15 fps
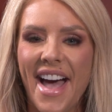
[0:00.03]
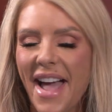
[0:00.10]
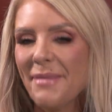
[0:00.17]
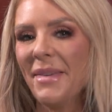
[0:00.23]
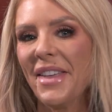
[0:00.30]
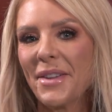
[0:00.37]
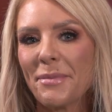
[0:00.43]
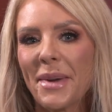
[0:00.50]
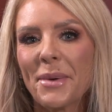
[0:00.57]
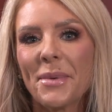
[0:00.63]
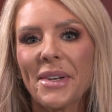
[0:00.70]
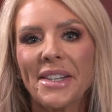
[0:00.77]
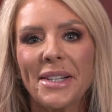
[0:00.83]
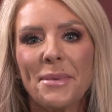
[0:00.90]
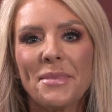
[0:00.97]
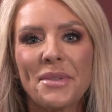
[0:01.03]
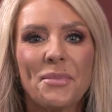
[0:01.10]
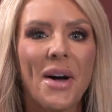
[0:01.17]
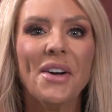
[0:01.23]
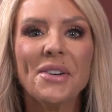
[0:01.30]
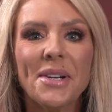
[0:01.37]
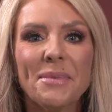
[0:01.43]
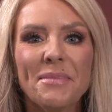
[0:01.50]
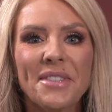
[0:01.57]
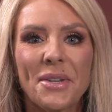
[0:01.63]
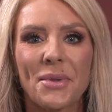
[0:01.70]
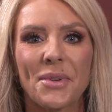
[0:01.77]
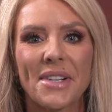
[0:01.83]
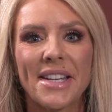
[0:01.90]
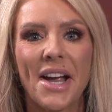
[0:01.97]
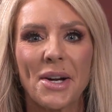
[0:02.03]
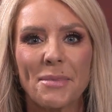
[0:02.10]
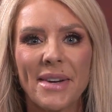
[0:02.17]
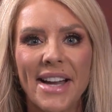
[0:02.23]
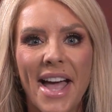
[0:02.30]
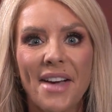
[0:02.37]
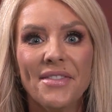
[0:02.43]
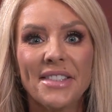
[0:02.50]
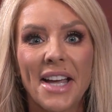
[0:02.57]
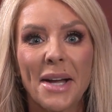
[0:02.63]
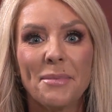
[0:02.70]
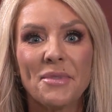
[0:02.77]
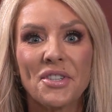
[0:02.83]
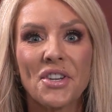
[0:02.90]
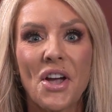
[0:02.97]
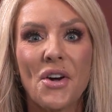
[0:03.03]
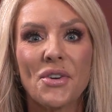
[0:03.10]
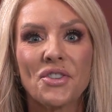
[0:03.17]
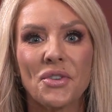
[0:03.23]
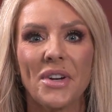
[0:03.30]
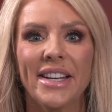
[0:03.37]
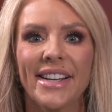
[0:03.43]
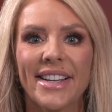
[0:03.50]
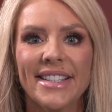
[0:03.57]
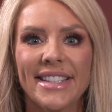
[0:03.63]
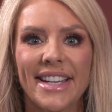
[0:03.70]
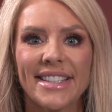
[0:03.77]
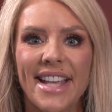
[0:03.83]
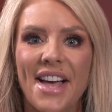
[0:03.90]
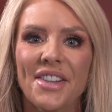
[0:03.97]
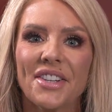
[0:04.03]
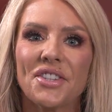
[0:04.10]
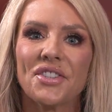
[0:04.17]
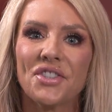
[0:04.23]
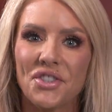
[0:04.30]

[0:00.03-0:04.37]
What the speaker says: I'm Heather McWilliams. Welcome to the Retirement Halftime Show. Joining us is Alex